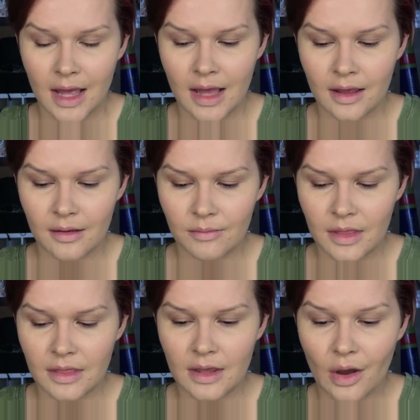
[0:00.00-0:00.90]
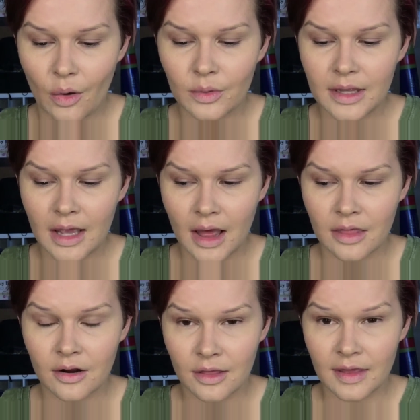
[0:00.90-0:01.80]
The only
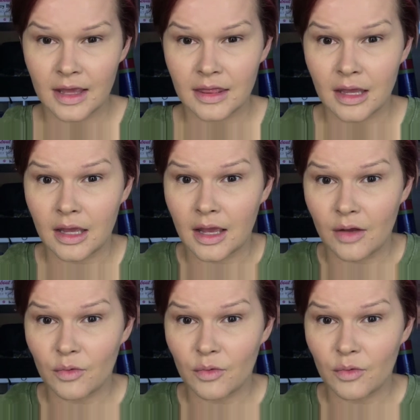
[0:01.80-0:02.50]
other thing that